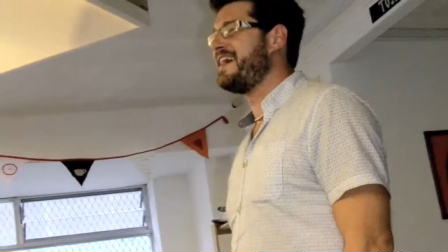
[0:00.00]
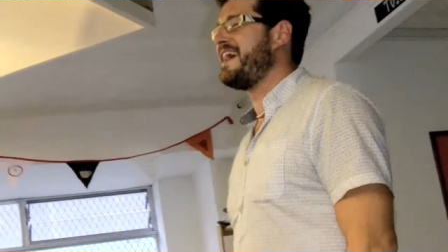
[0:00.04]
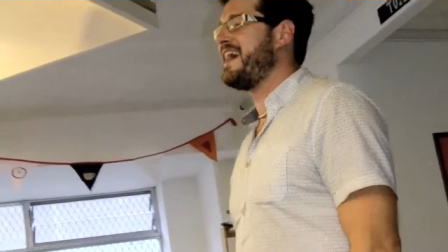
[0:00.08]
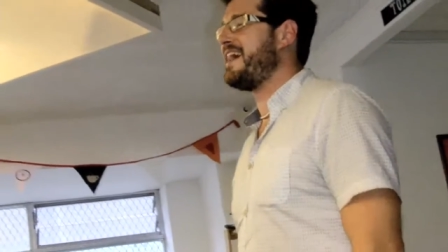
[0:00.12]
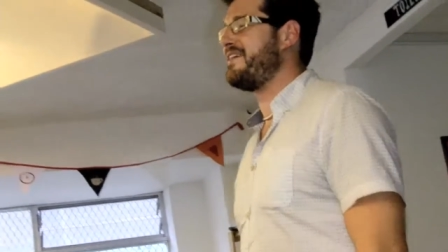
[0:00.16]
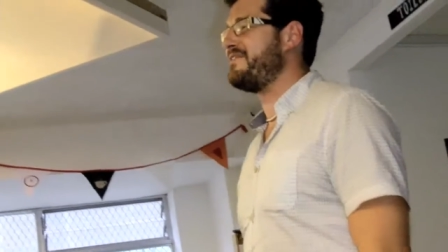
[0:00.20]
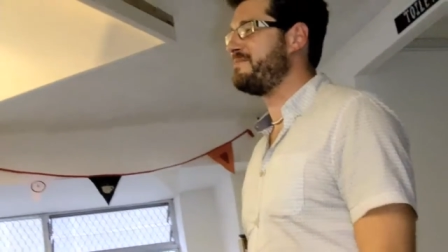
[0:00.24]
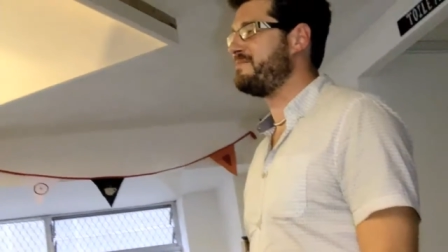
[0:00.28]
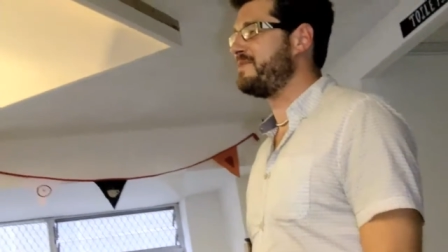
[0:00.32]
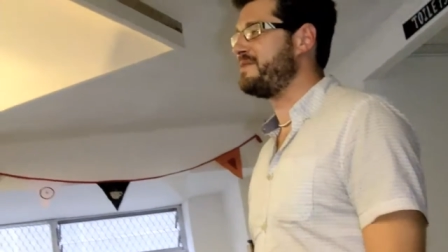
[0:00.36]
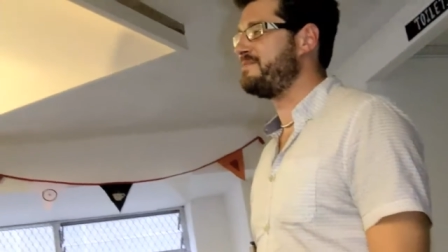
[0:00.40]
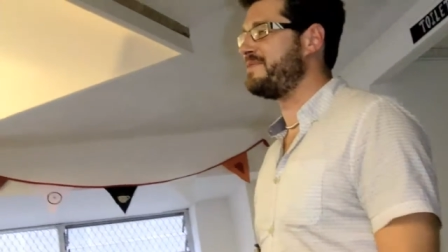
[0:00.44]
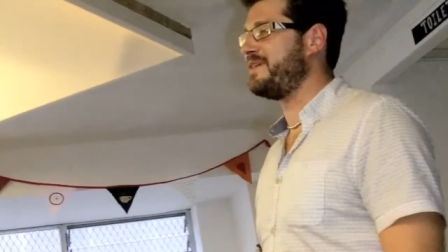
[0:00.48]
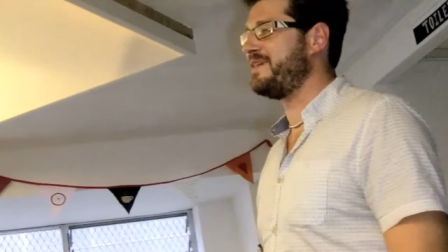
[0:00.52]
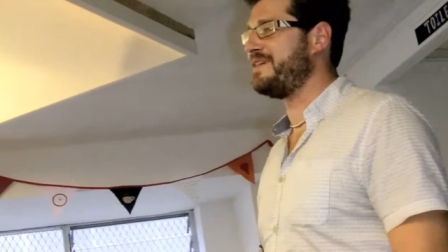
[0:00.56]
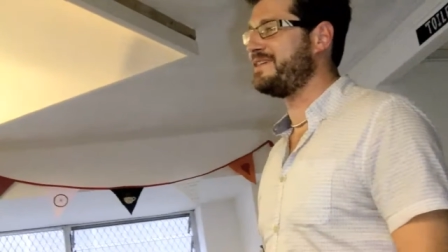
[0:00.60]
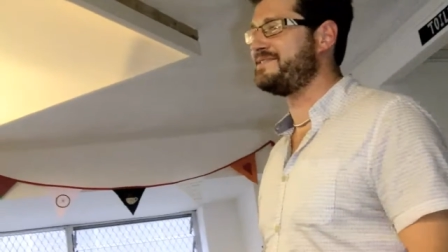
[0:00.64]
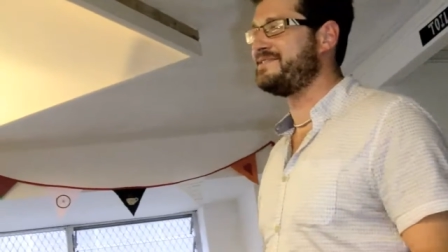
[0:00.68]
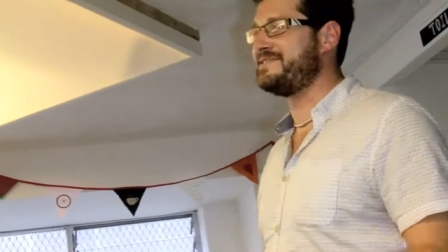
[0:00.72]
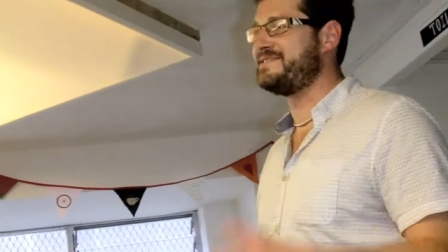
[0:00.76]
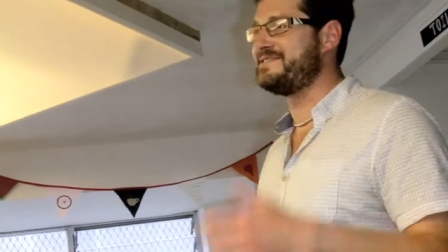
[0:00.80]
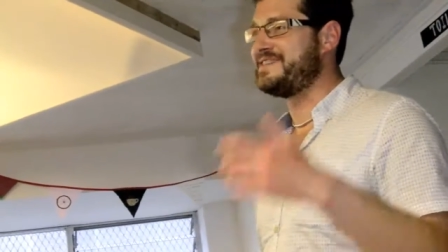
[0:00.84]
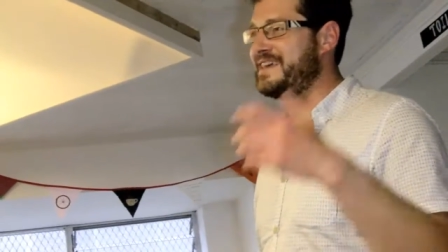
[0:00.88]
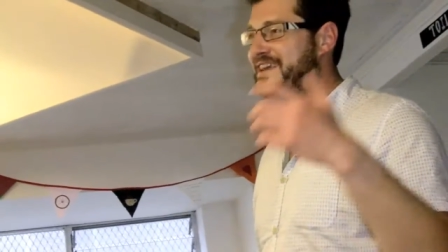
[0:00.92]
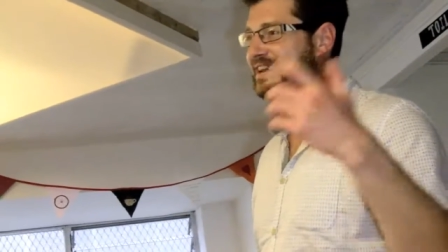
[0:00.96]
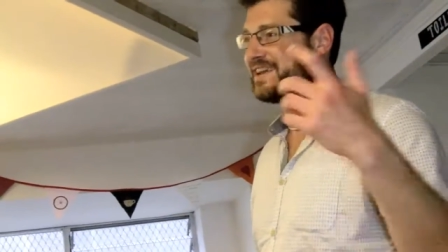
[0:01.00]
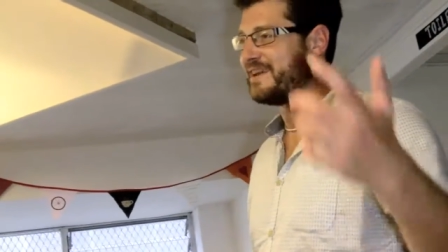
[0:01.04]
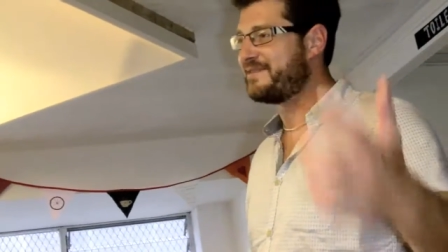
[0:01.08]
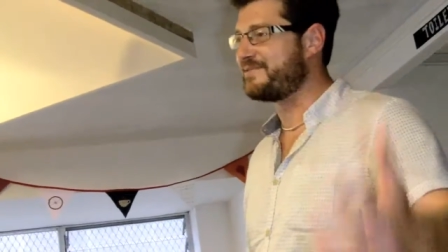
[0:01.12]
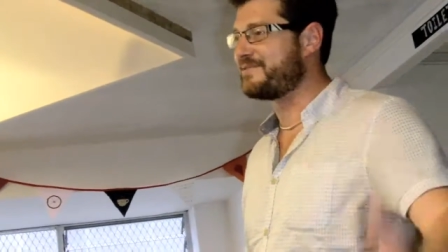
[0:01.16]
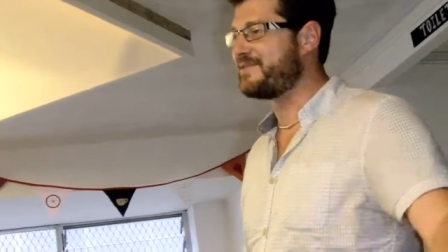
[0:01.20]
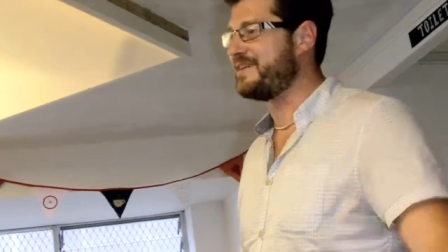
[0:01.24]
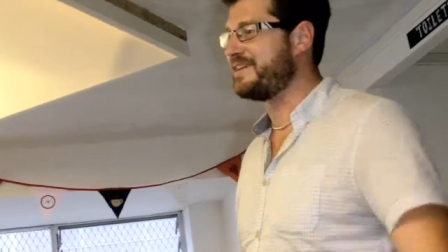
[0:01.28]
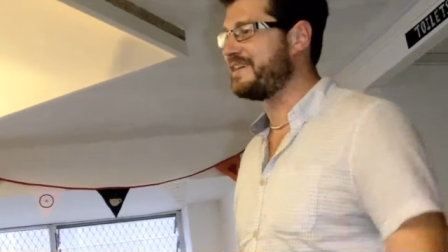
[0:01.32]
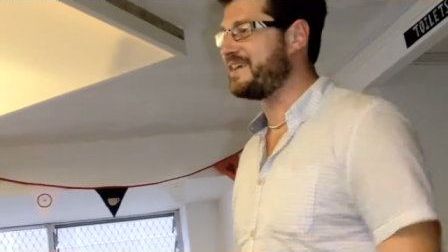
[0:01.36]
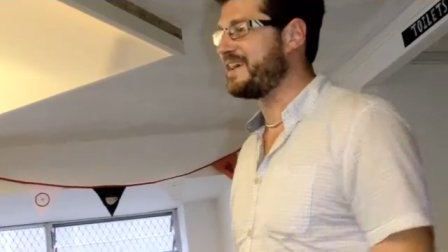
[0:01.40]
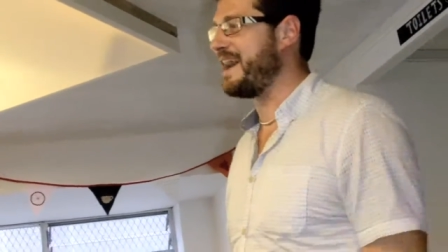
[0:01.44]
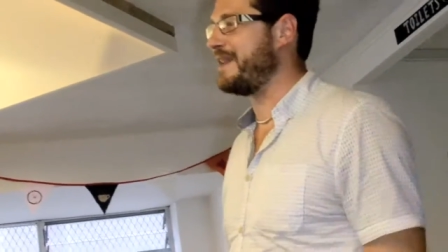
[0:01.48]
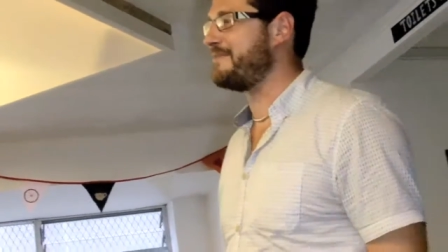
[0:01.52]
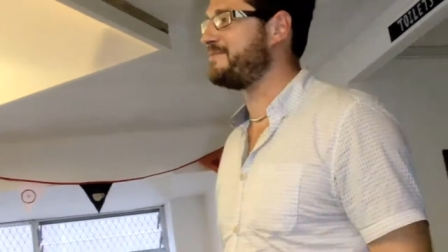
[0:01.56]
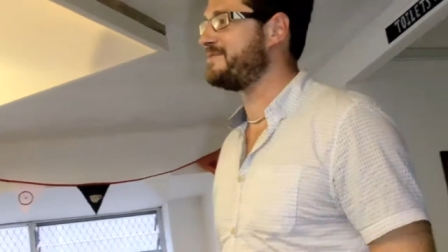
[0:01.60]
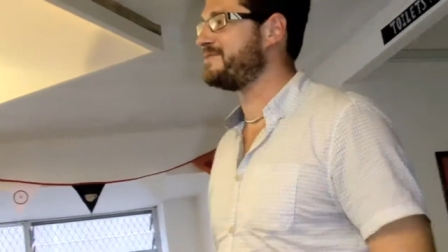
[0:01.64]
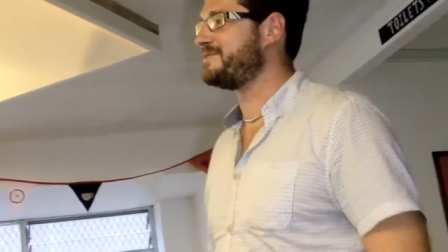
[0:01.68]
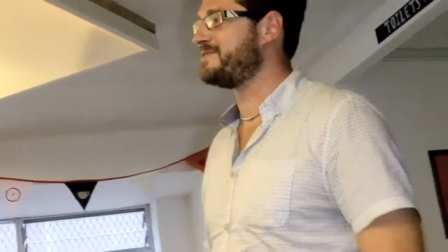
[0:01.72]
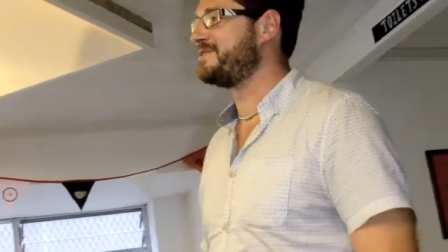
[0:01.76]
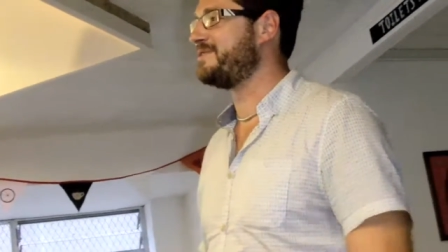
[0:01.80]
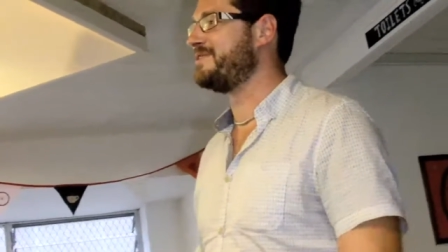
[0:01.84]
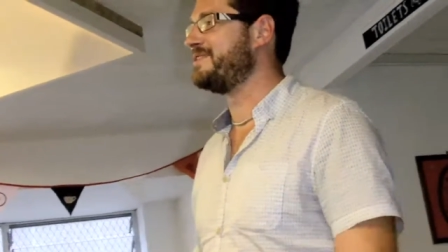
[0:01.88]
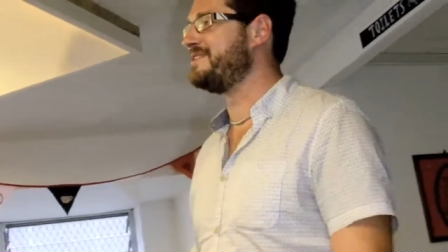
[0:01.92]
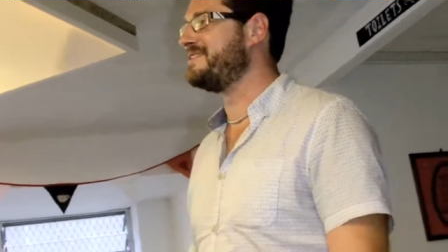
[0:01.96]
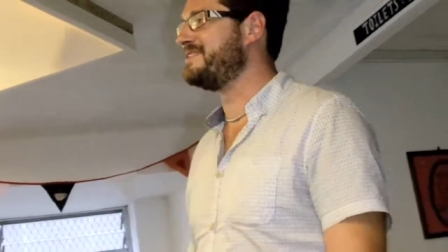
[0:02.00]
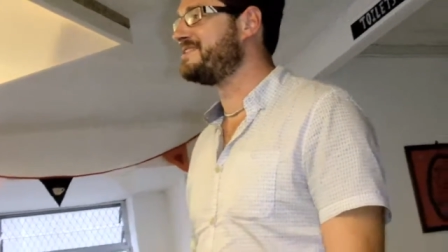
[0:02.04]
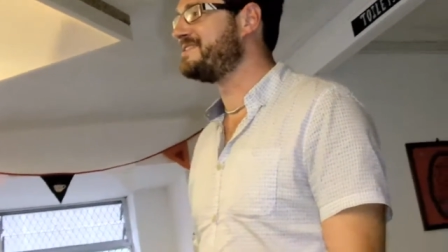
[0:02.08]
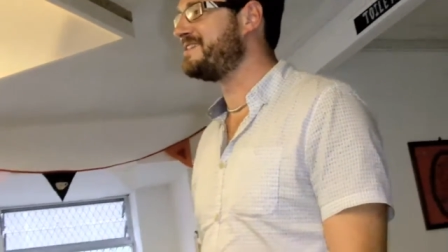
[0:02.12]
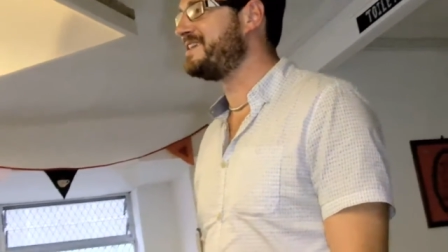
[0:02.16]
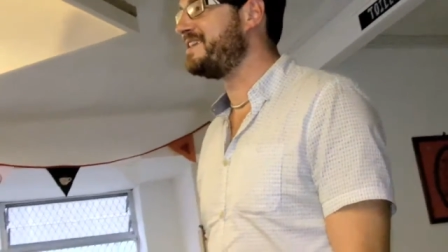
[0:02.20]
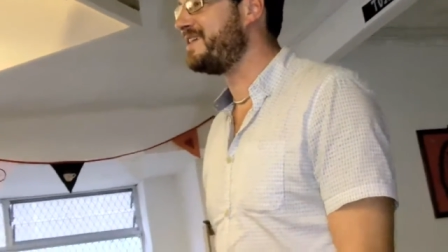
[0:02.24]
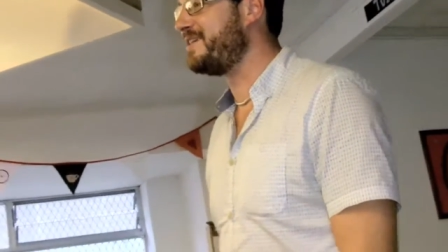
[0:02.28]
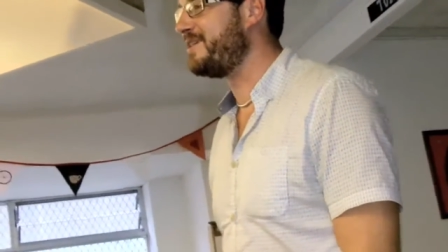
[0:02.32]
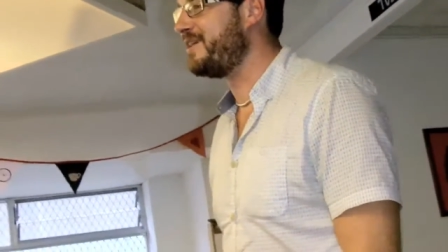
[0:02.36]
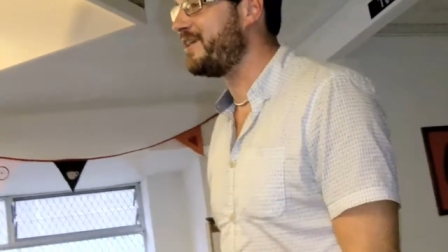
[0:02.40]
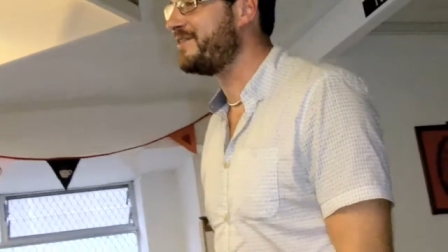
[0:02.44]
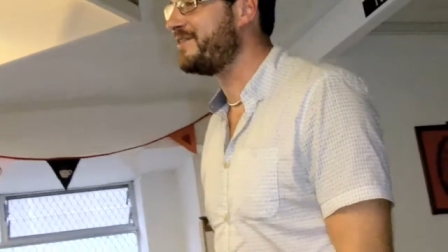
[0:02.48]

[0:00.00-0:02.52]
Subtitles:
having been part of setting up Green Capital and seeing a